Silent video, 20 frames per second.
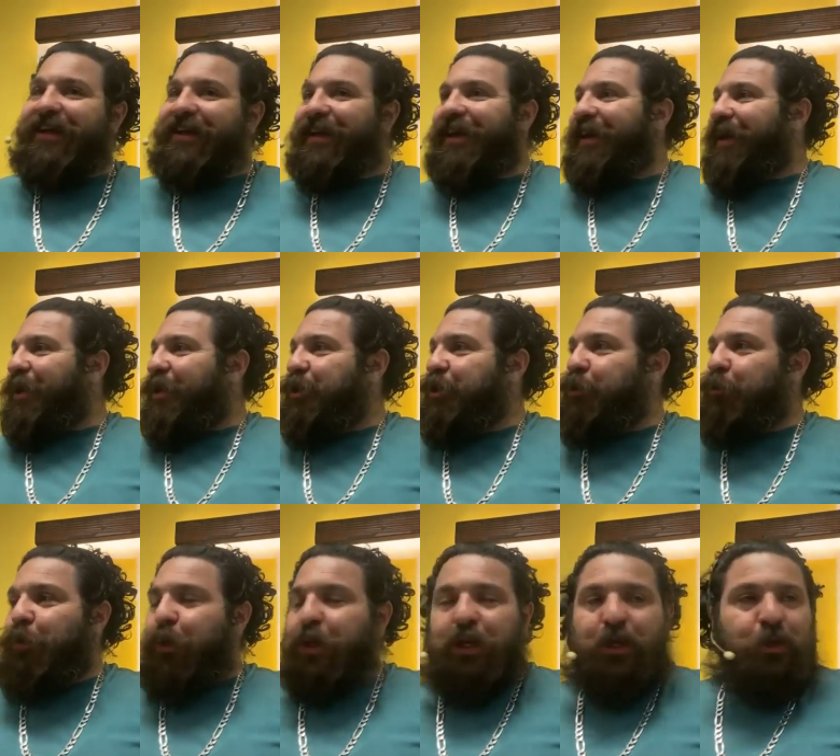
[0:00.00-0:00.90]
Like,
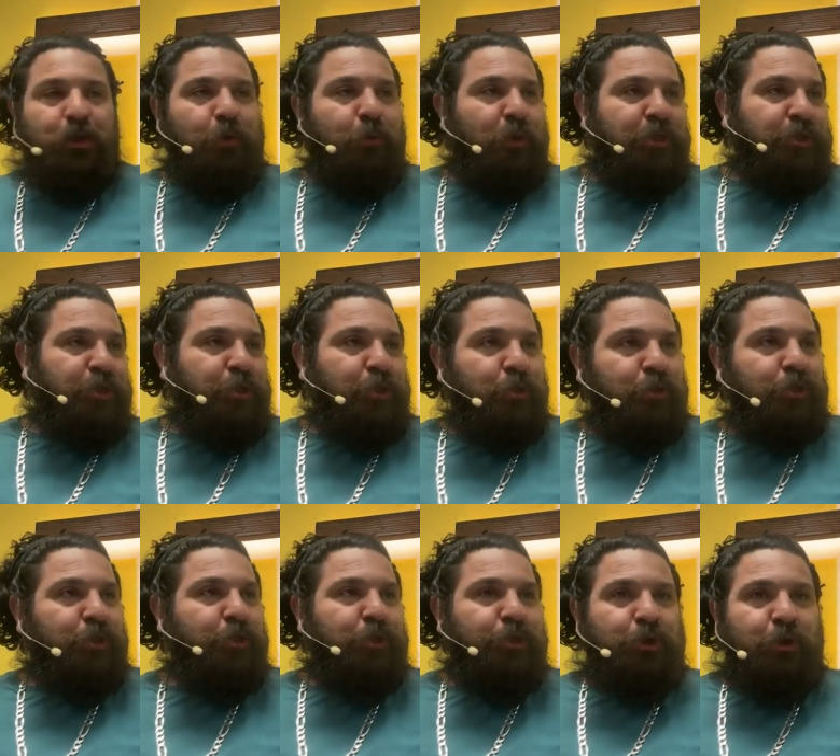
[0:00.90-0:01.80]
what do you do what you do?
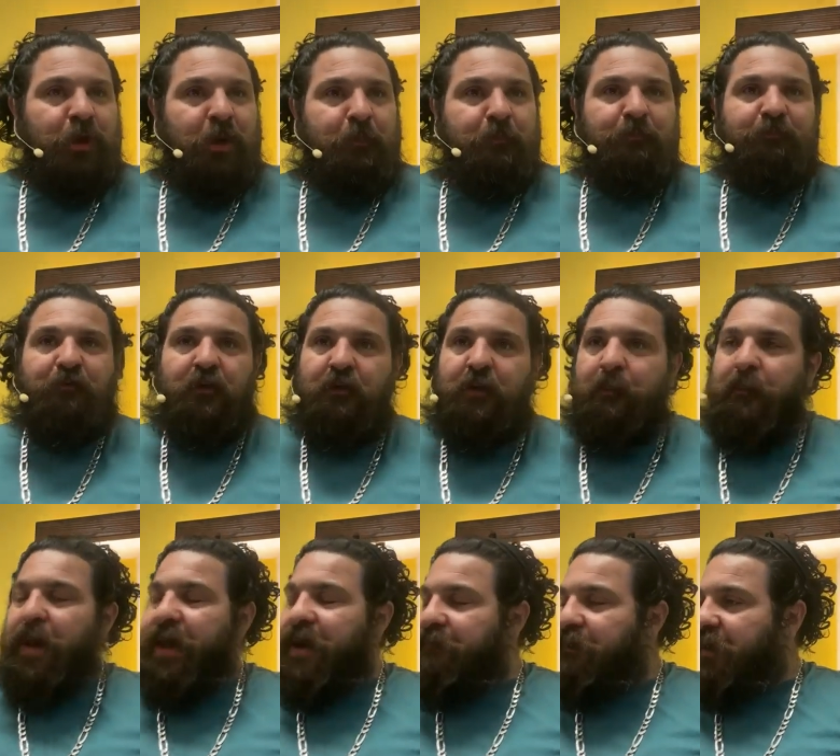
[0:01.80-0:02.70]
Do you do it for the
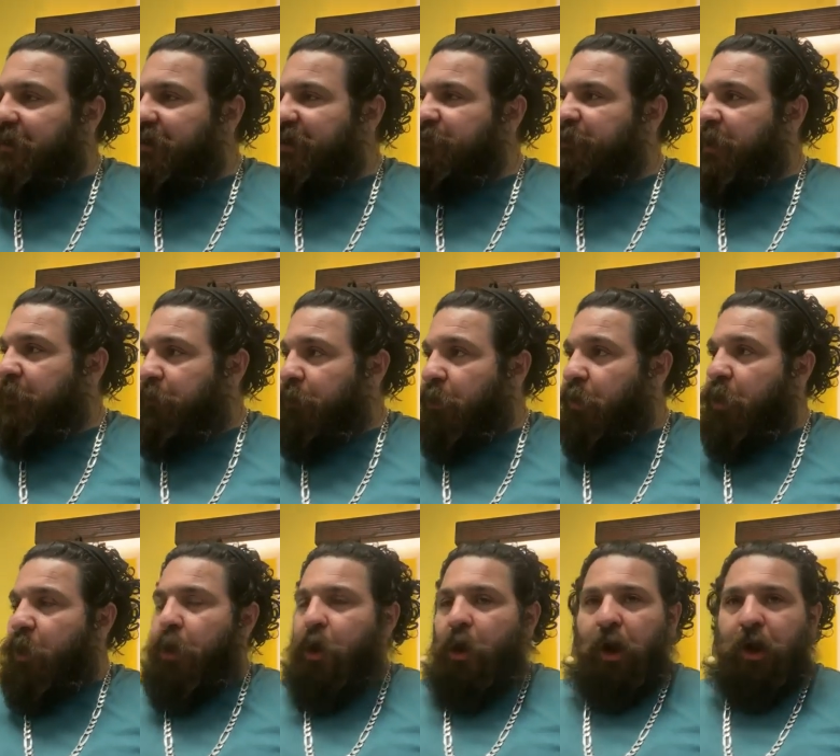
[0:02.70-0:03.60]
benefit of these
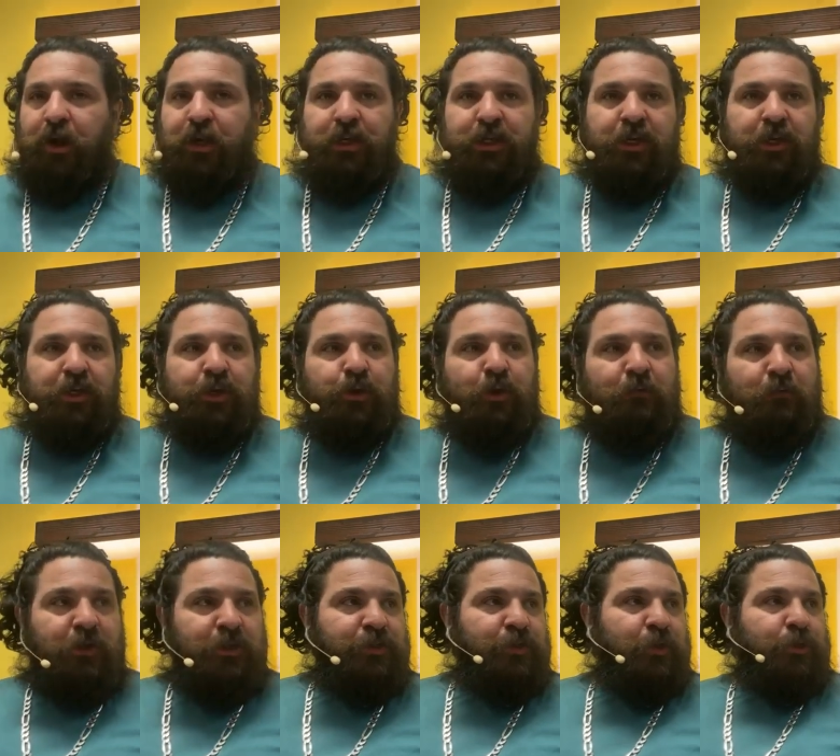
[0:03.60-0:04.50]
people or do you do
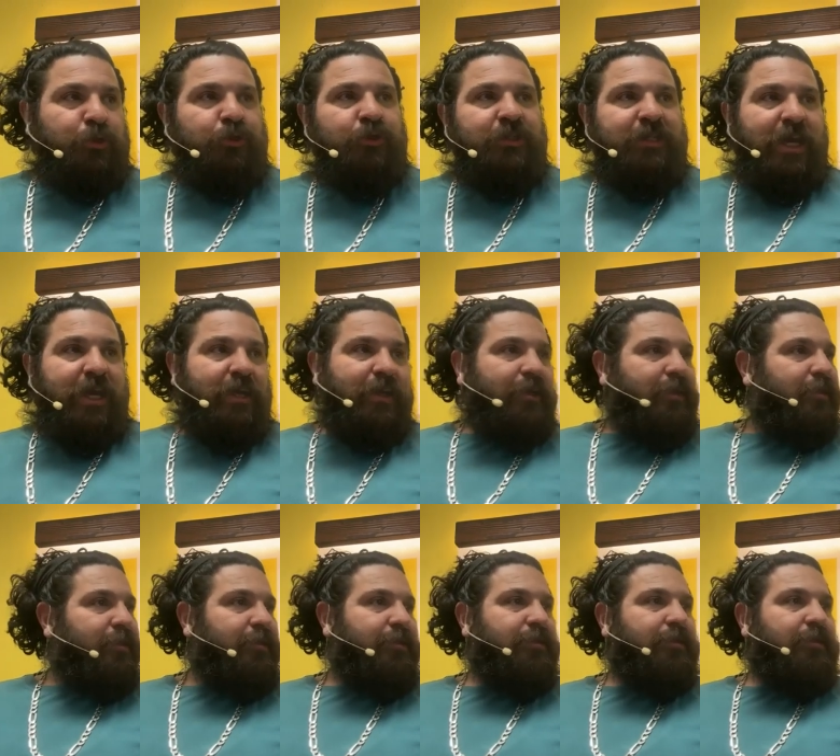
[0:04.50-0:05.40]
it for social
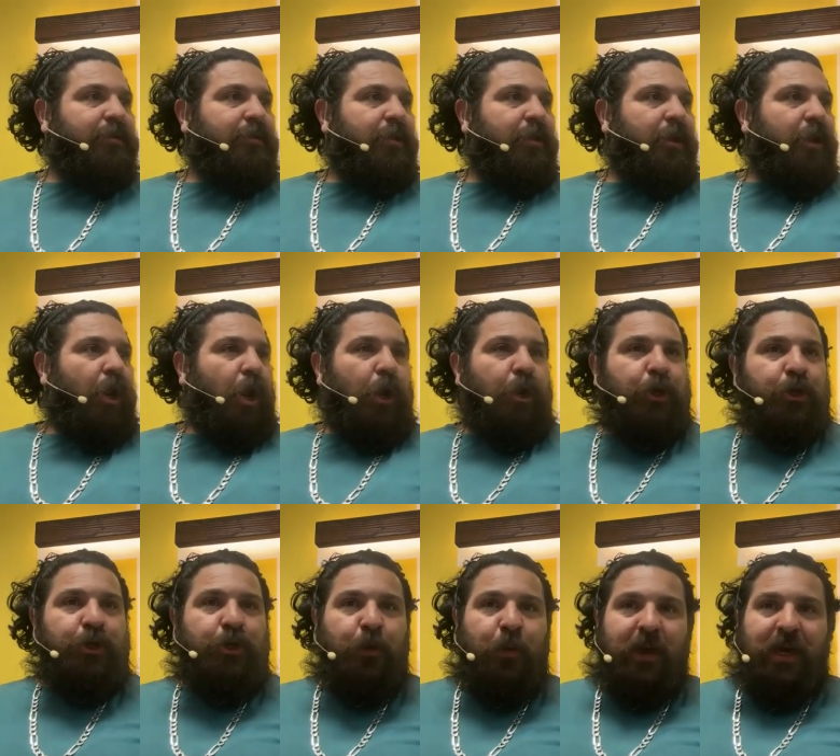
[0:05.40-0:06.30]
status? Are
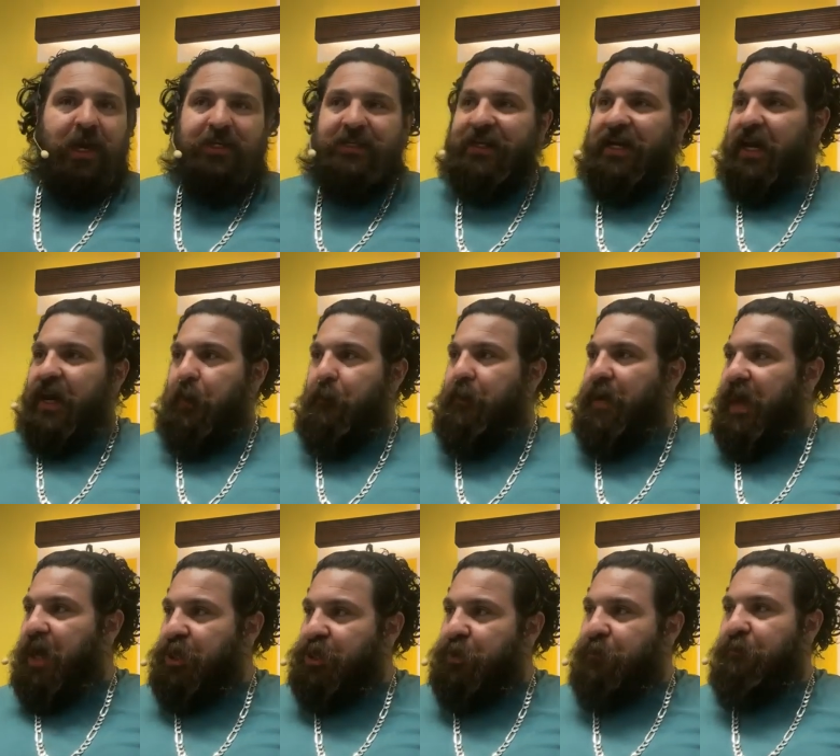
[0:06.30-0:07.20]
you doing it to get a
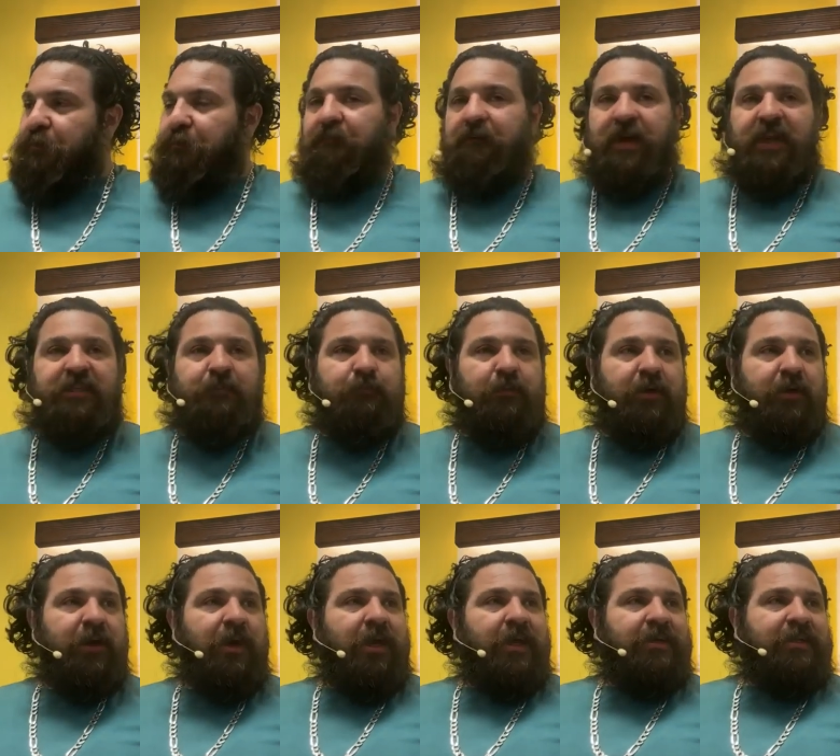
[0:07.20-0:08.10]
picture for
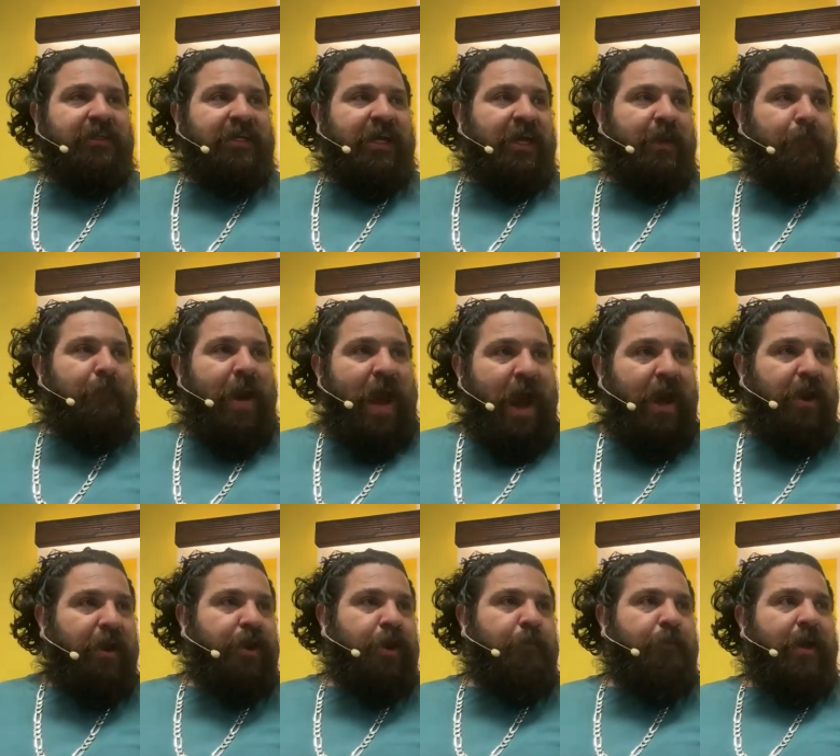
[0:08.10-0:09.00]
Facebook, to get a
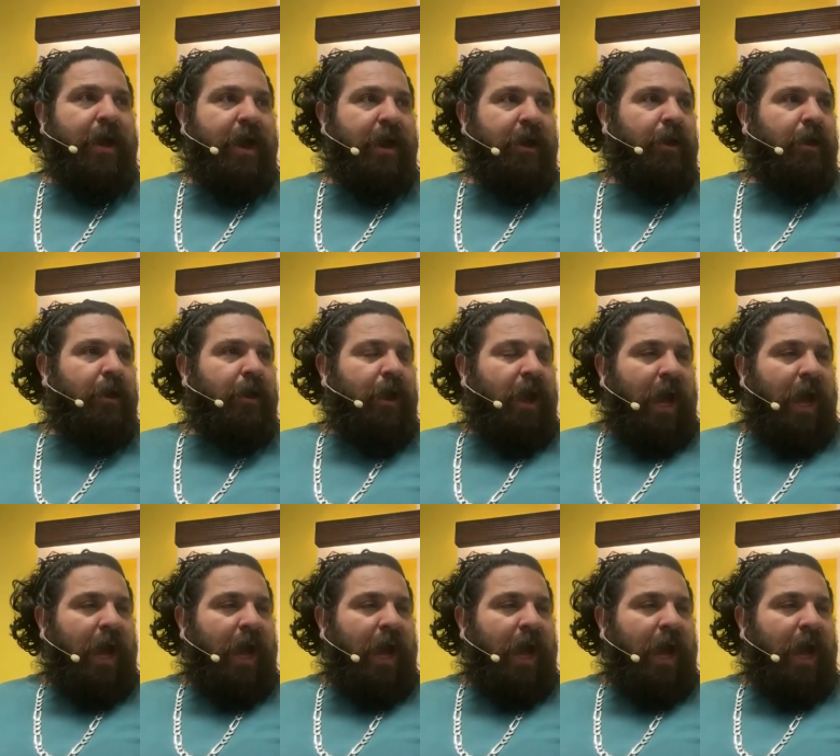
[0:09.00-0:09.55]
pat on your back?